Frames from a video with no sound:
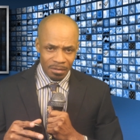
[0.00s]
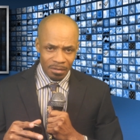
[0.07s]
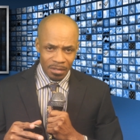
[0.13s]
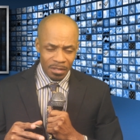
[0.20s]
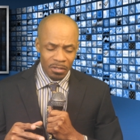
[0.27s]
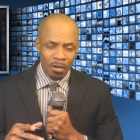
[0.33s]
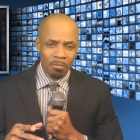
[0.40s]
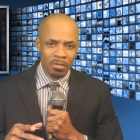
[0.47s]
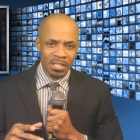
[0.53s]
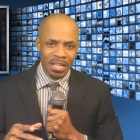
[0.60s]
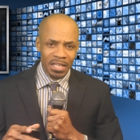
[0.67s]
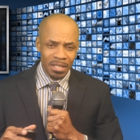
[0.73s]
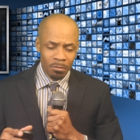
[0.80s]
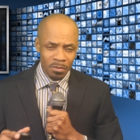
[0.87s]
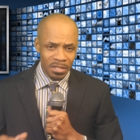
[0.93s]
it's almost
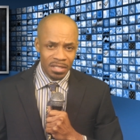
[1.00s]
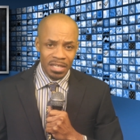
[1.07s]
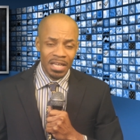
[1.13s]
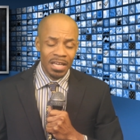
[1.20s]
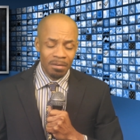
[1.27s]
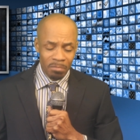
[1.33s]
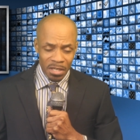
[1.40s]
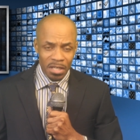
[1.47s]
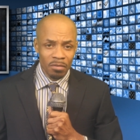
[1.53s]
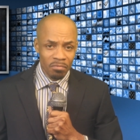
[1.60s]
like he was dead, but he